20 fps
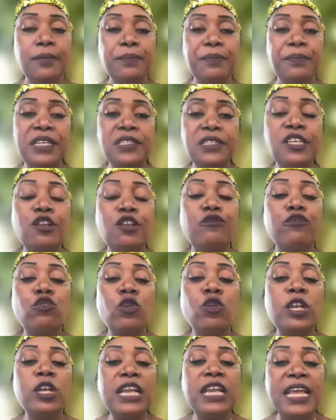to
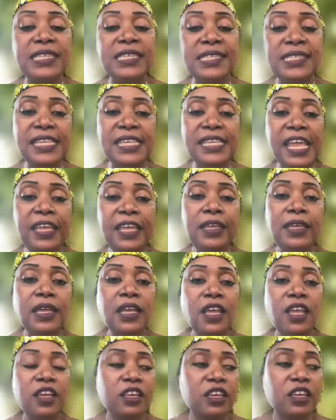survive, to eat, but they
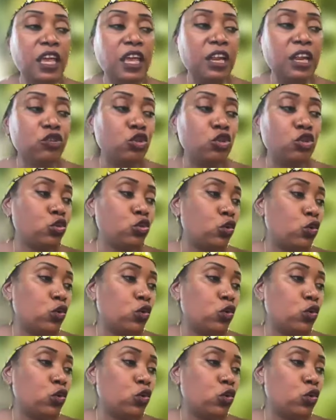don't take all of these